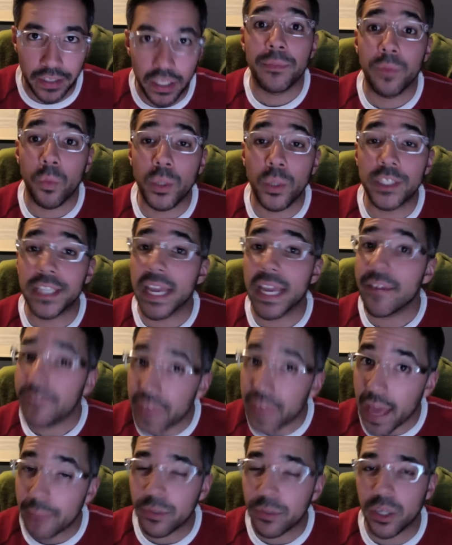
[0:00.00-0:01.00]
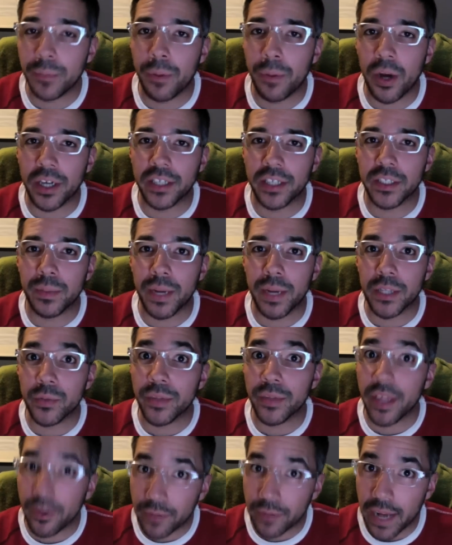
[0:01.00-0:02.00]
which gave them good parking spots when
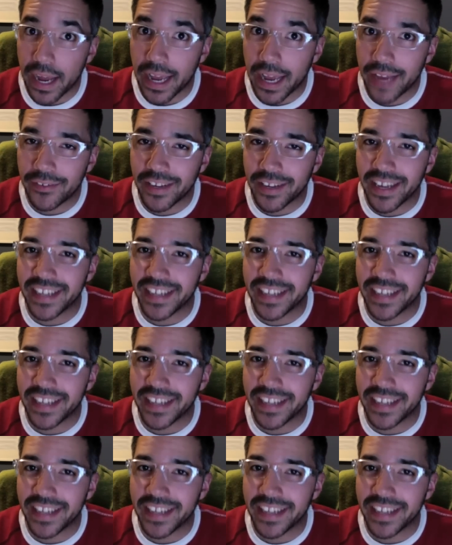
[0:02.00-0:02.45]
they arrived